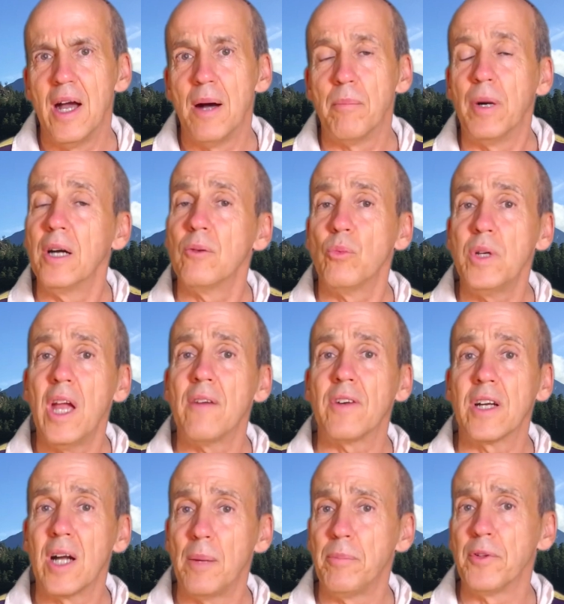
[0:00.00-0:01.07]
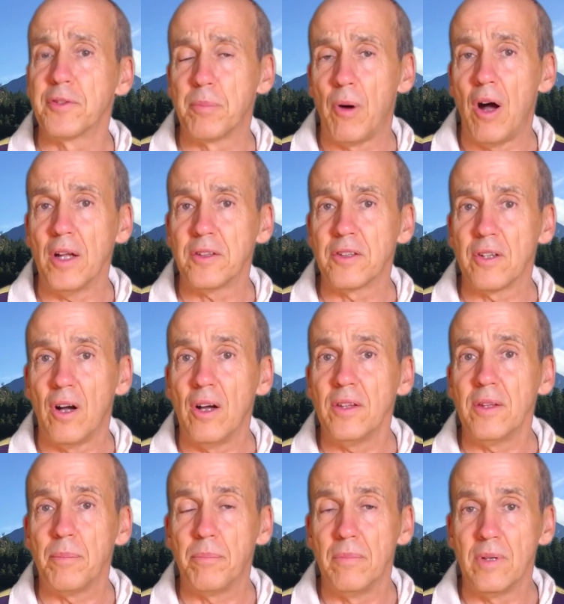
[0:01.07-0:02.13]
But we have a couple spots on
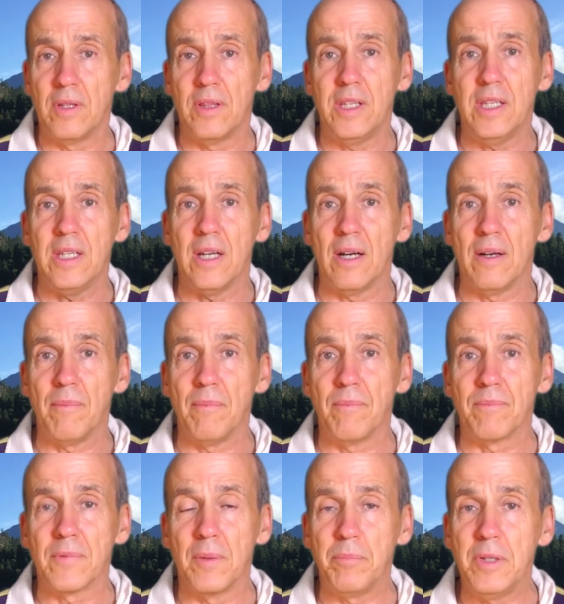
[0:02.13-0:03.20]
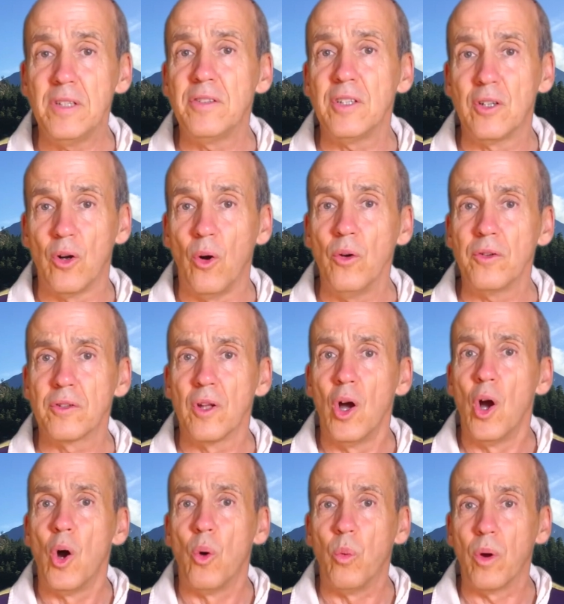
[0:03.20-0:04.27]
the BC coast
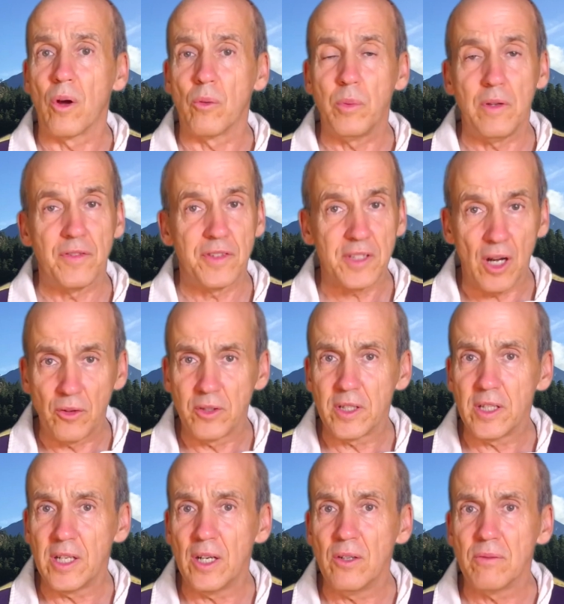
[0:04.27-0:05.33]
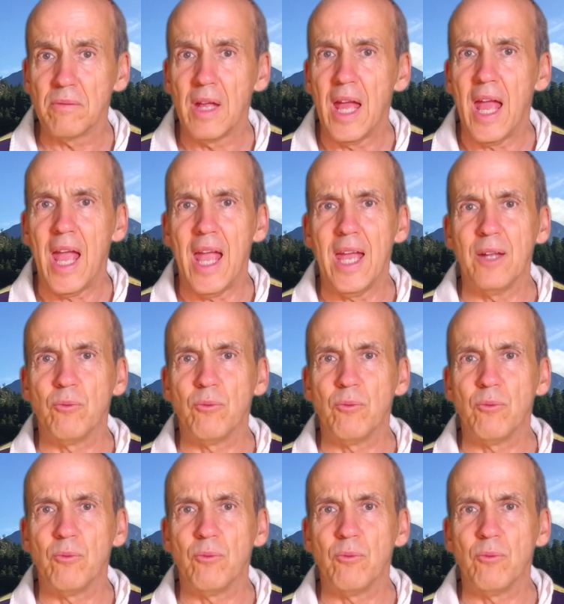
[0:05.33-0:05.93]
where we've scouted it out, and